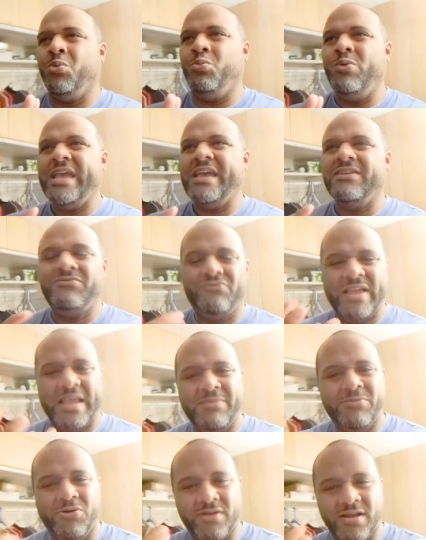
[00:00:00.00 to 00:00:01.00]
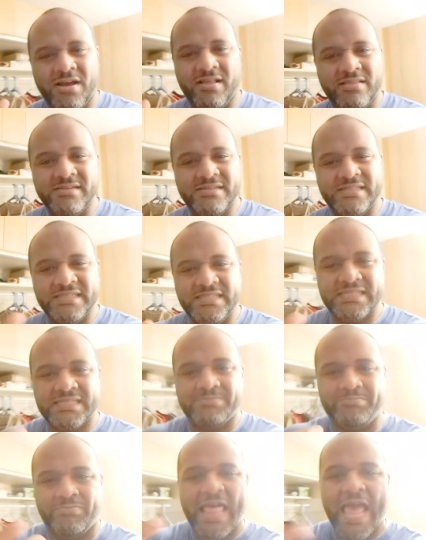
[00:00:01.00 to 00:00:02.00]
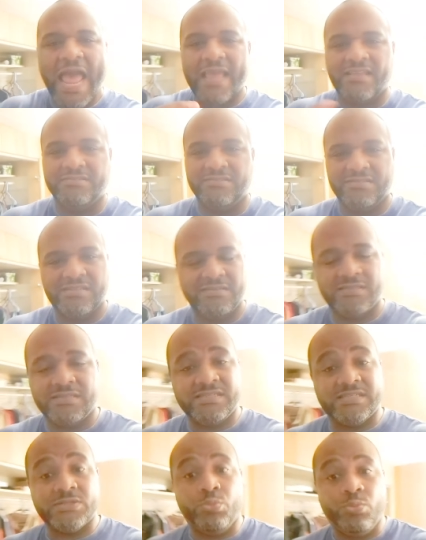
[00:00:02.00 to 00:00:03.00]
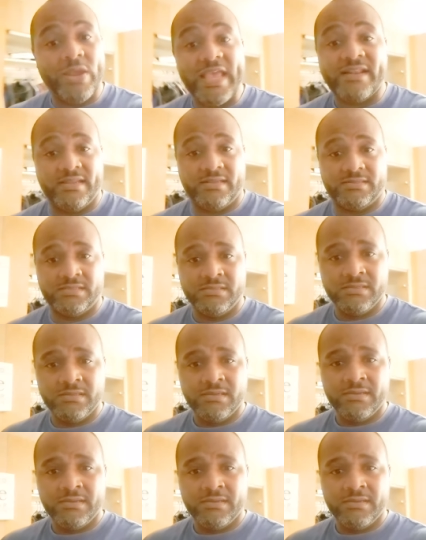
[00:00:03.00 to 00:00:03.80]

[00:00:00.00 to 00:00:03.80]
weird rainbow colors and just black and just weirdness.